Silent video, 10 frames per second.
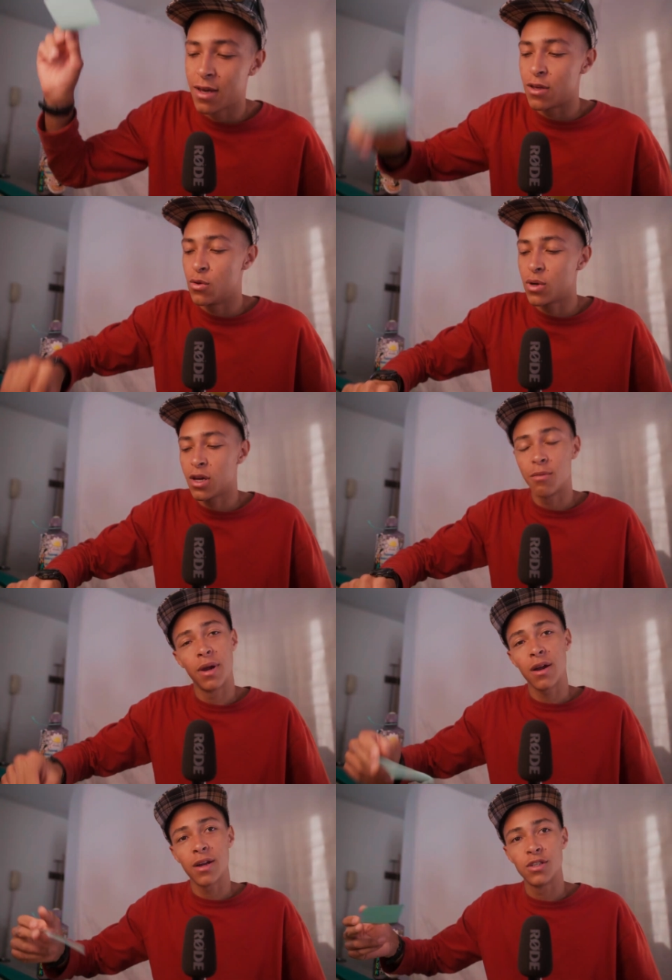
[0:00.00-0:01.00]
You can
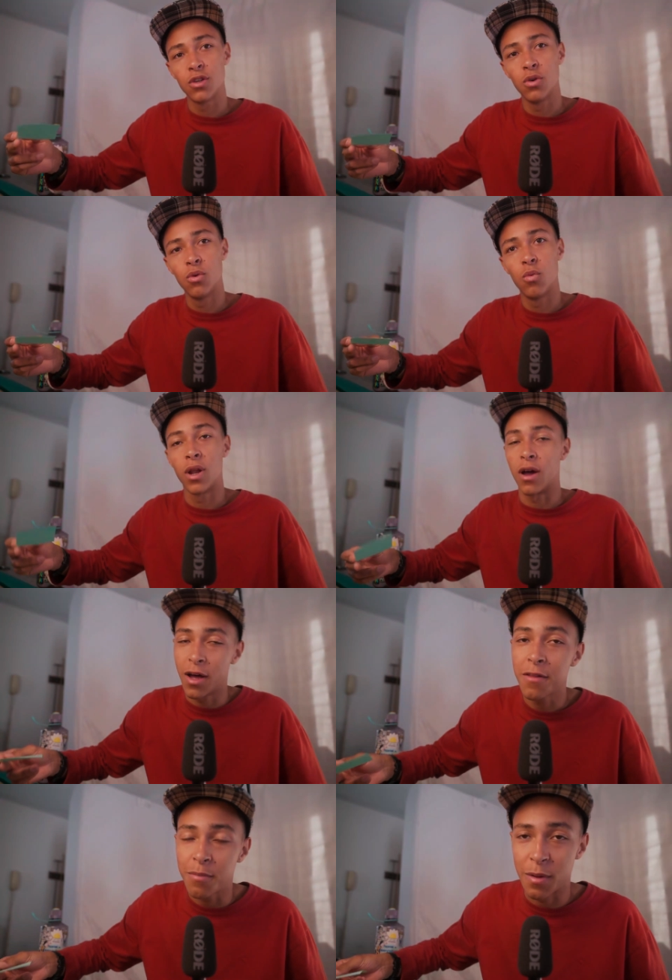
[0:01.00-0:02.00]
compare it to what
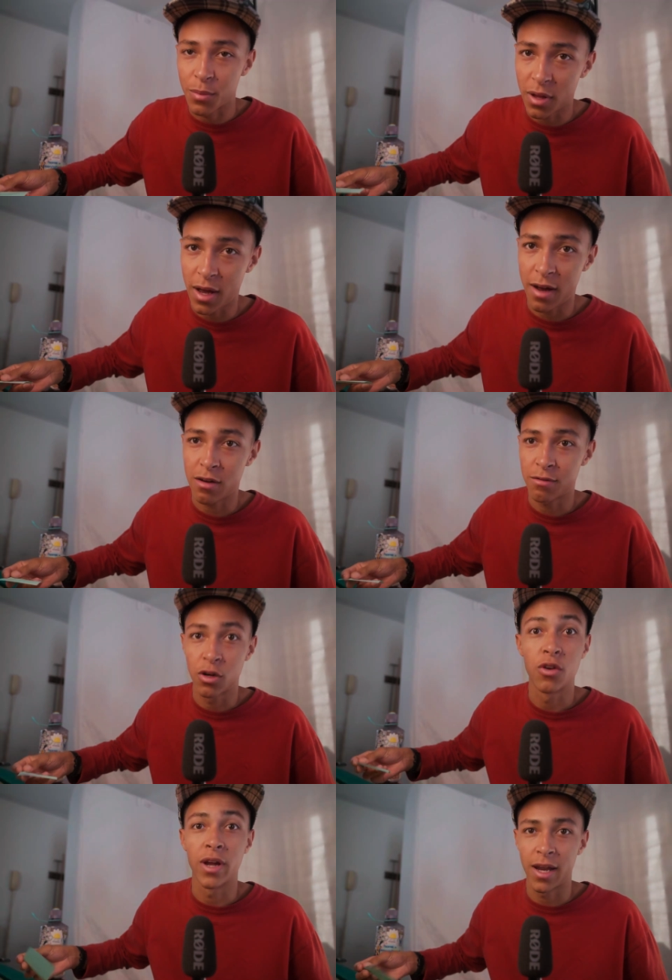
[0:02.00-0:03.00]
other people have
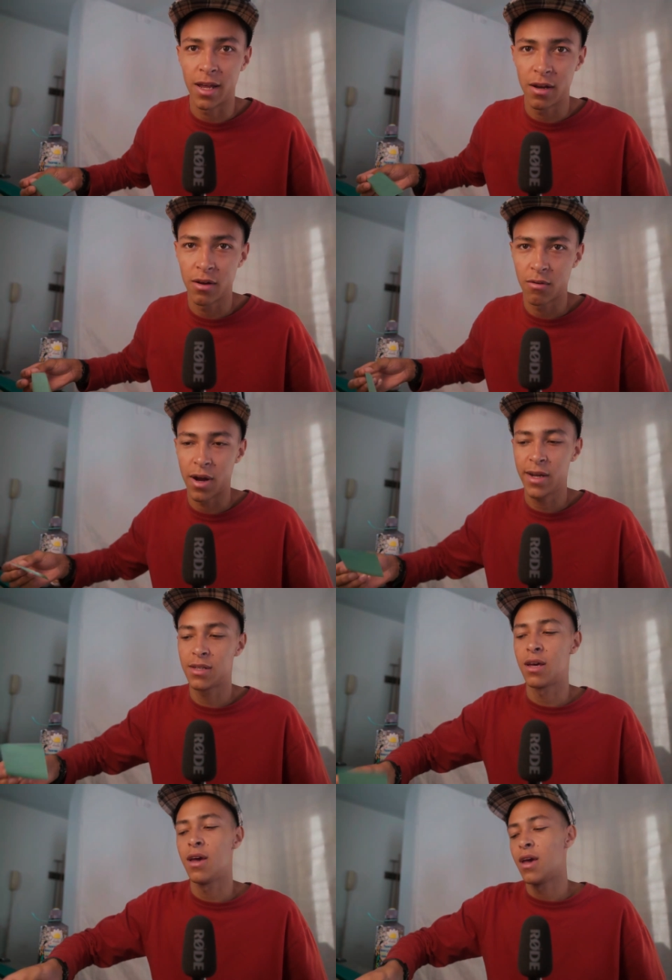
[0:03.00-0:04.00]
created,
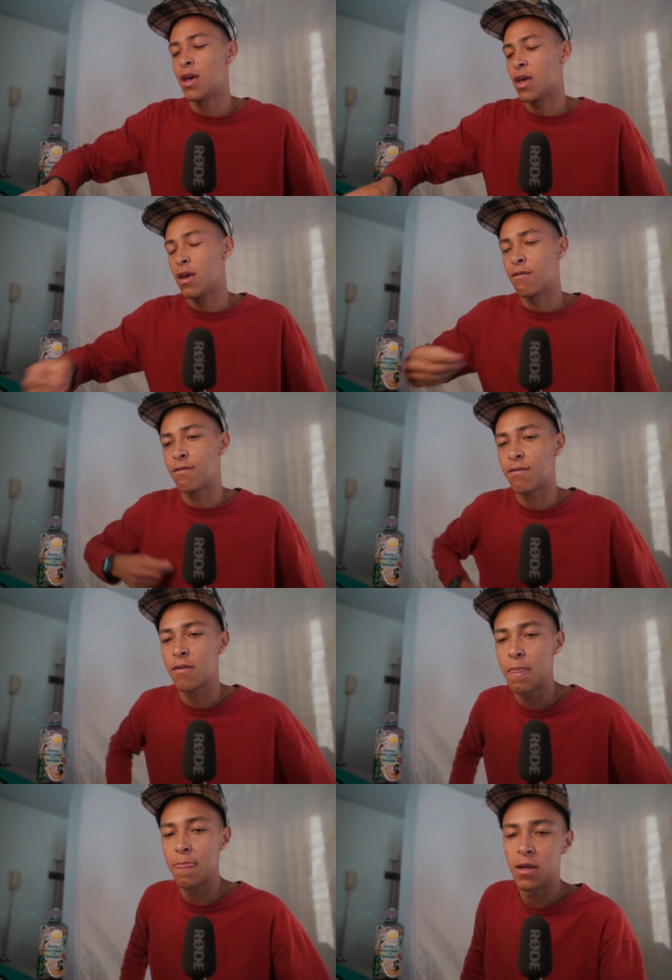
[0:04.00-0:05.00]
right? If
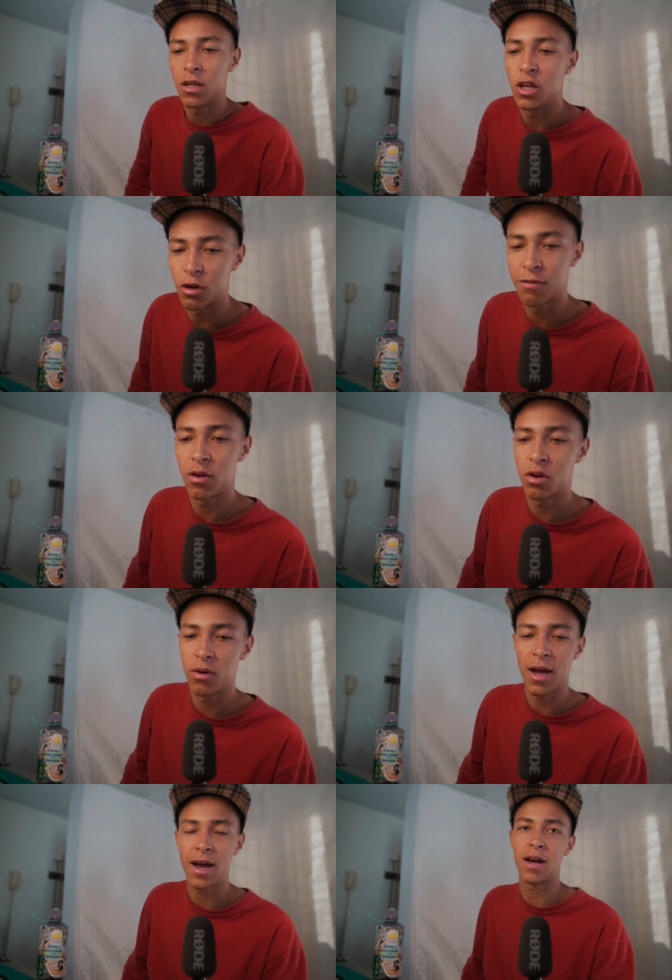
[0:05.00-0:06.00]
your
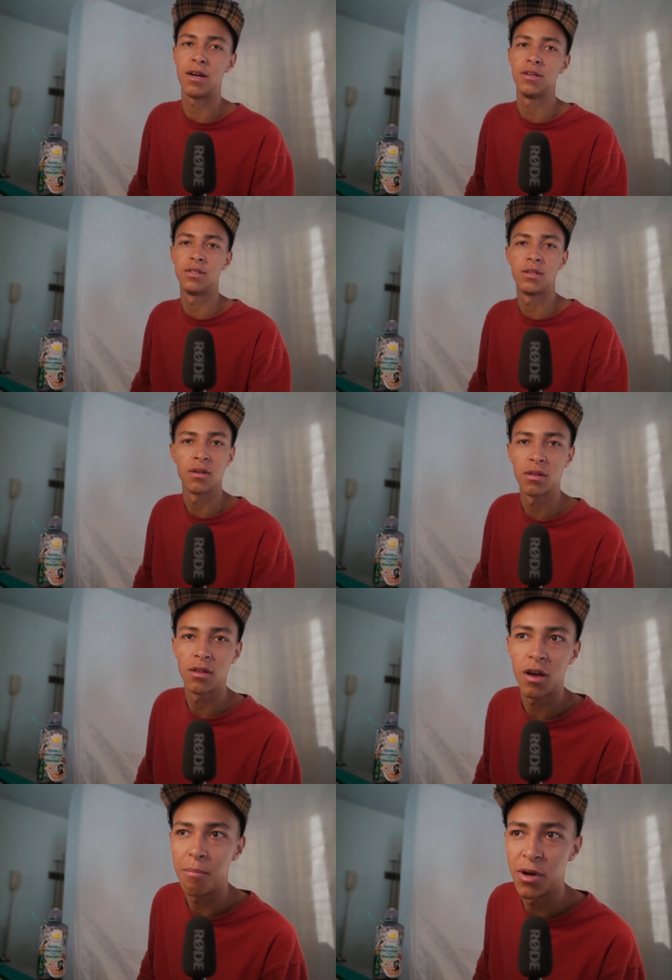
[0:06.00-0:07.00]
photo has
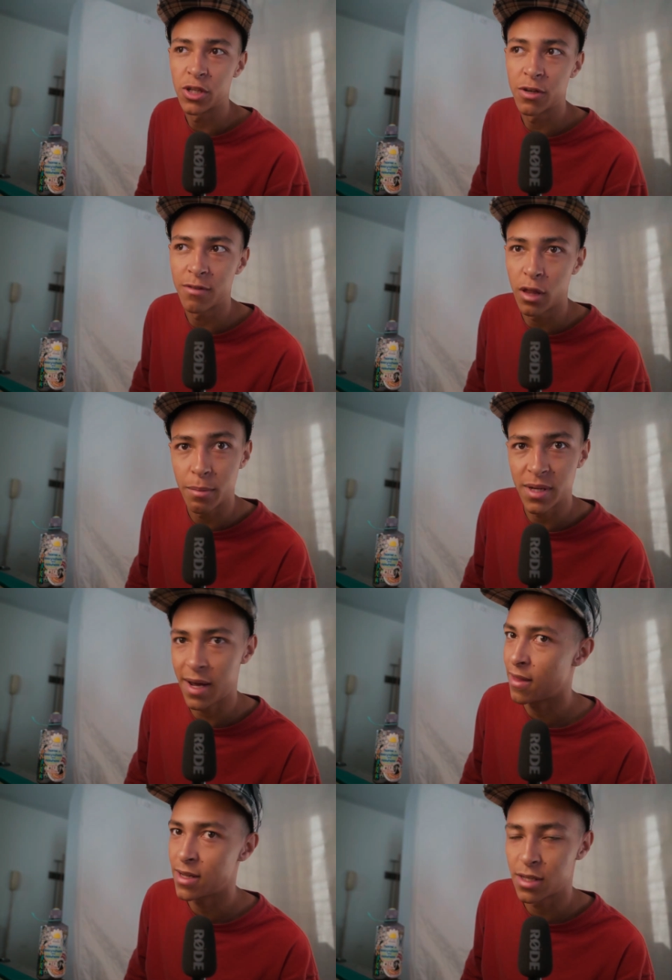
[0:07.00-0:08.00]
a bunch of clipped
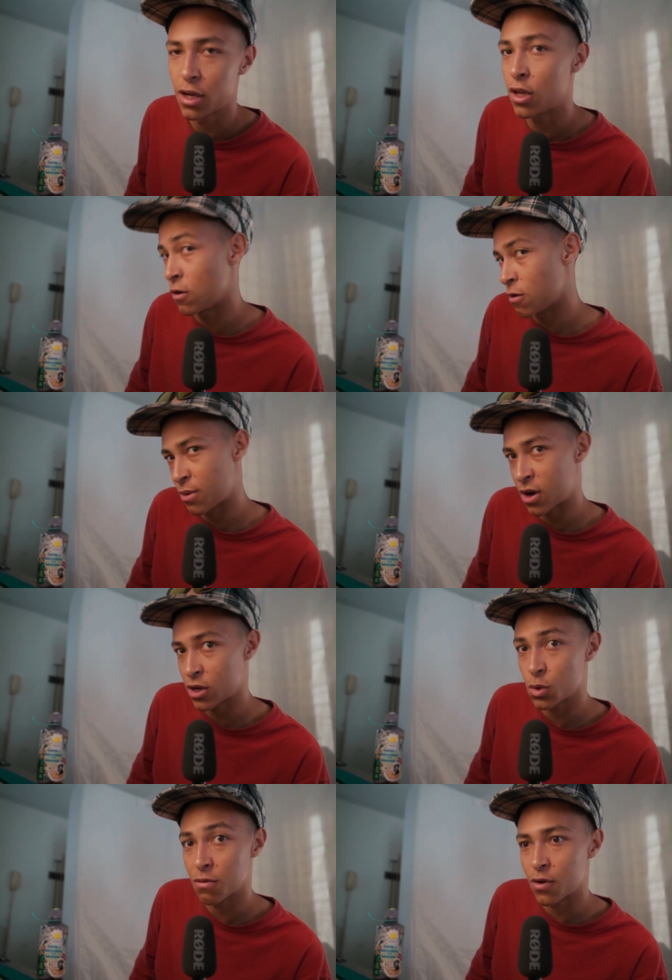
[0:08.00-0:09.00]
highlights in it and you compare
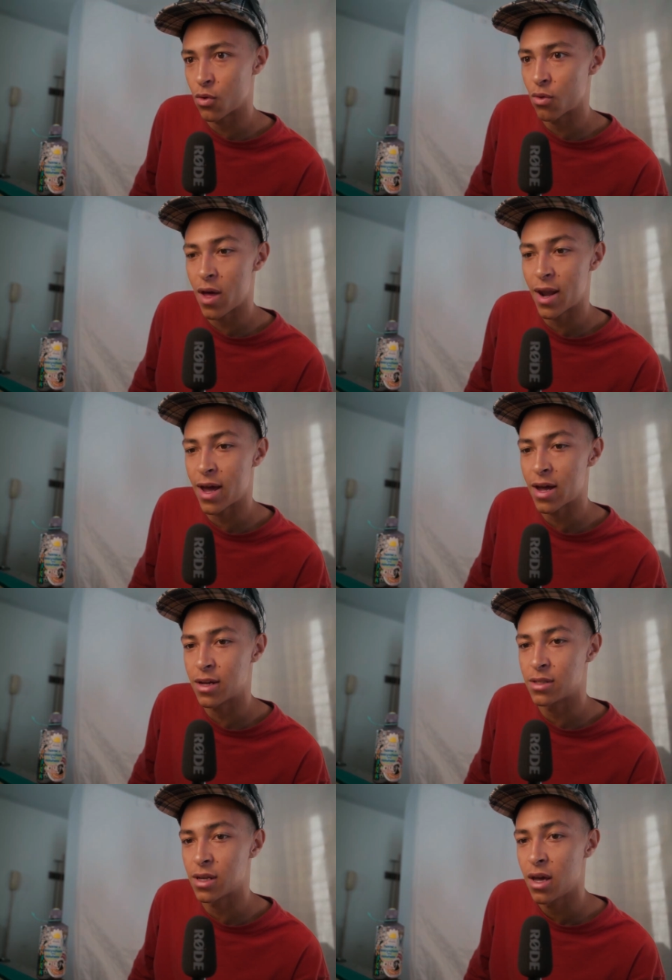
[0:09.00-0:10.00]
it to a photo that
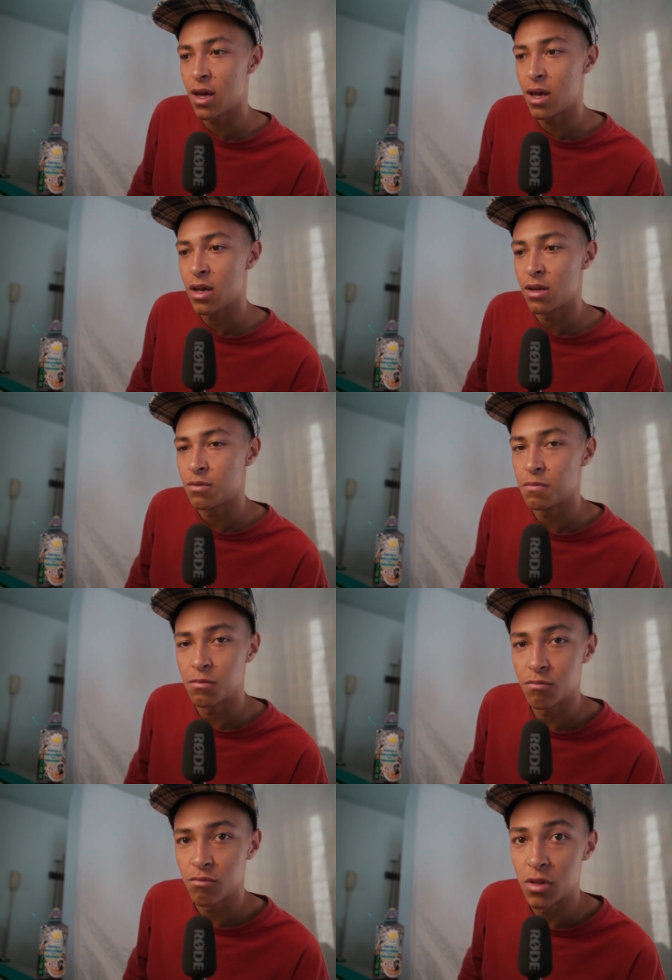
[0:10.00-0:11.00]
has
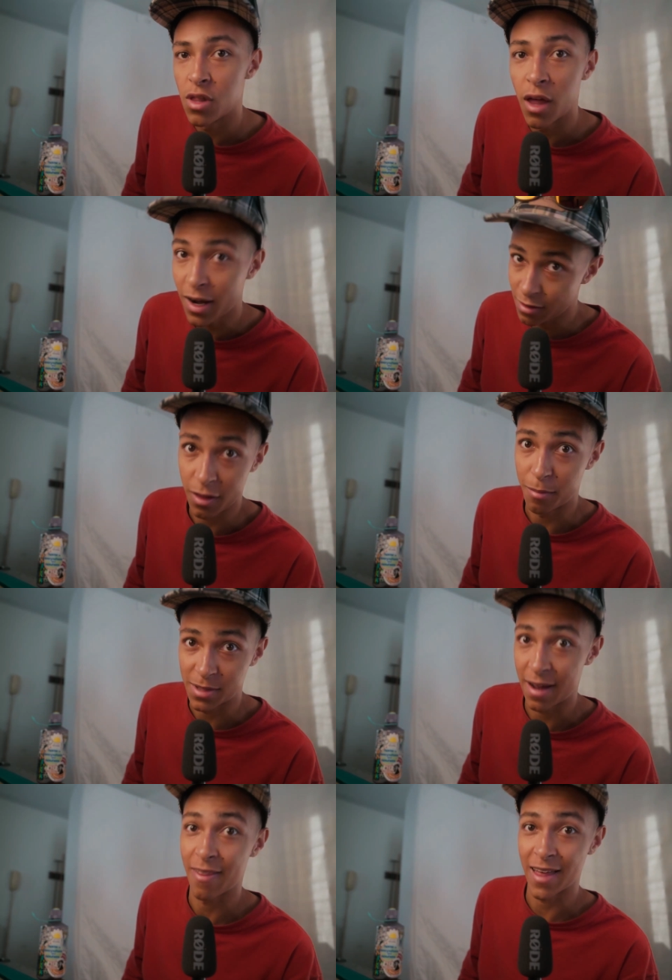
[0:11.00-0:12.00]
not clipped
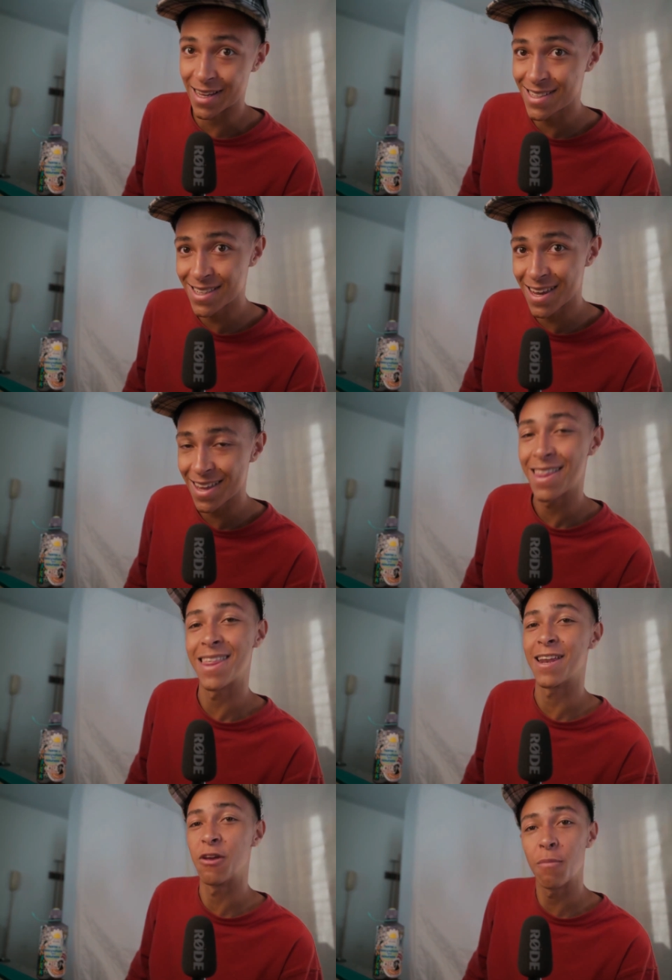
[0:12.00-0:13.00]
highlights,
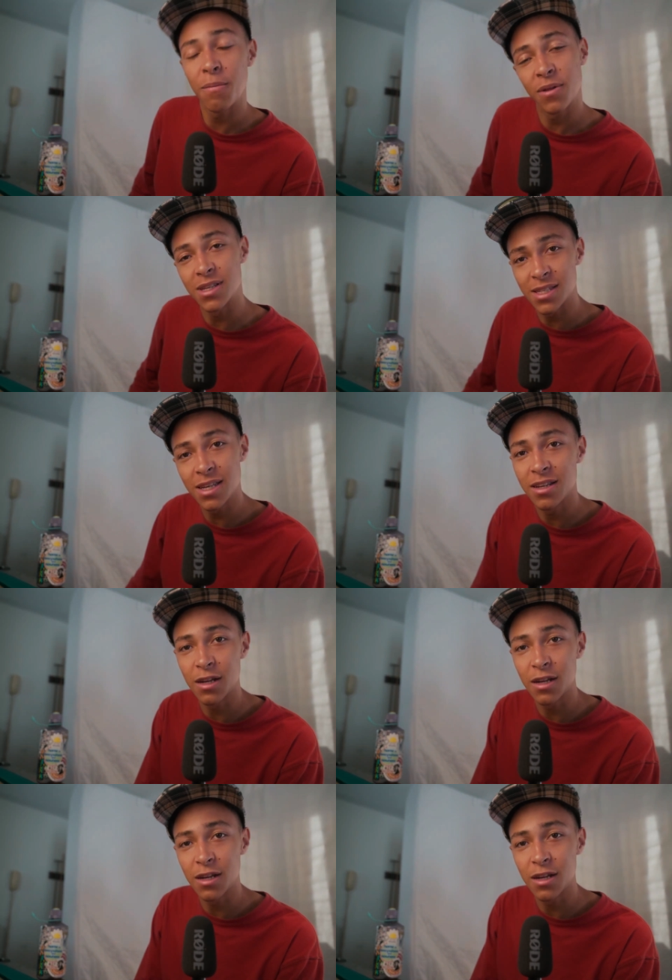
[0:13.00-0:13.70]
then you'll be able to see the